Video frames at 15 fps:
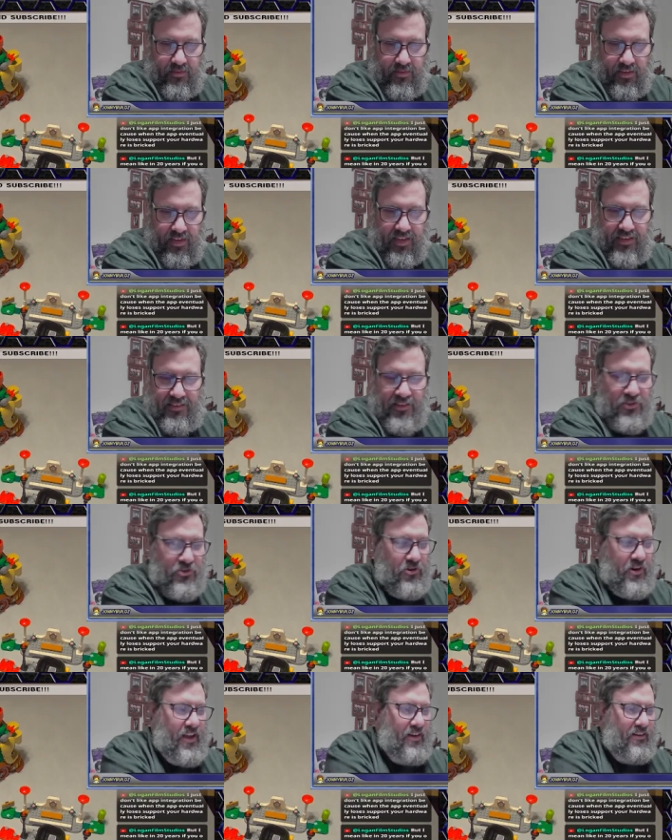he sees your
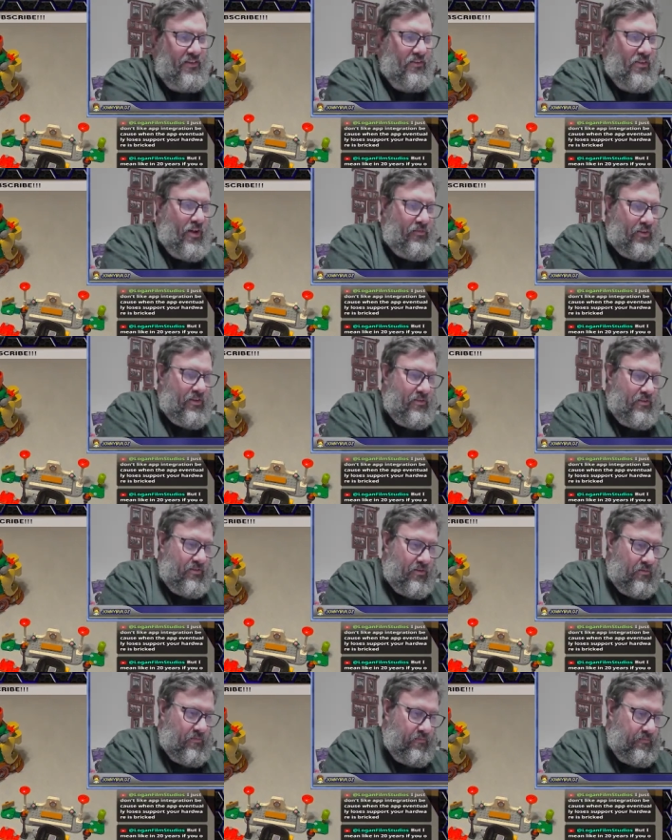hand as lava. So,
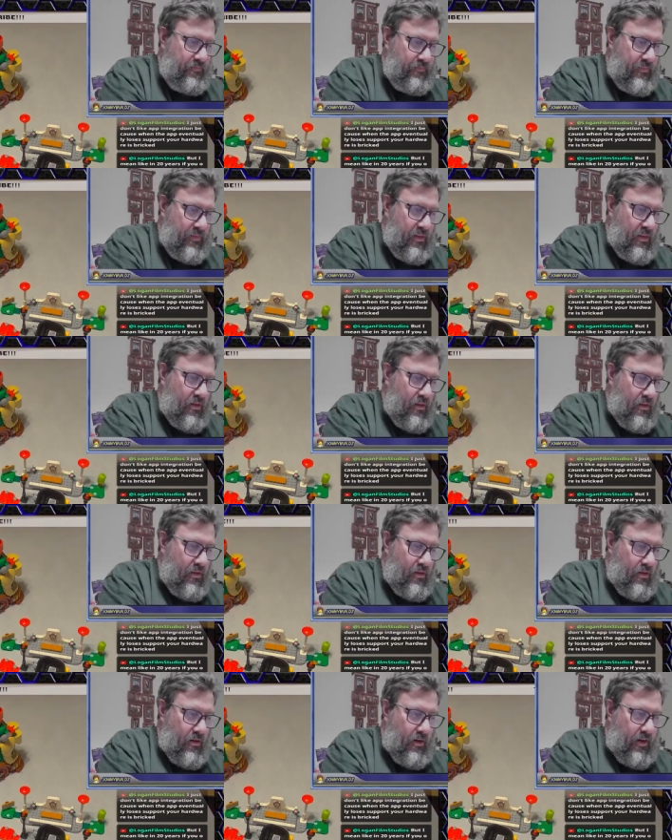
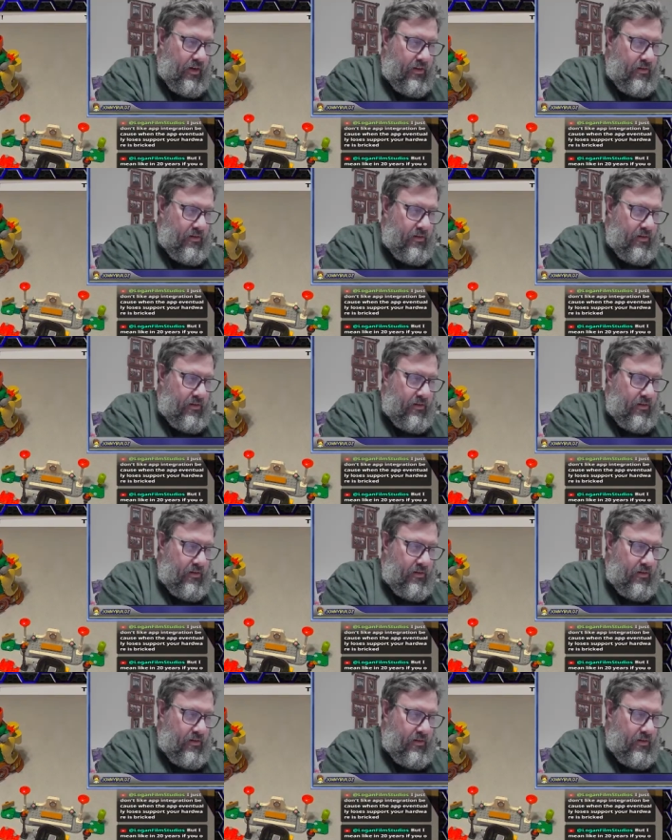all right.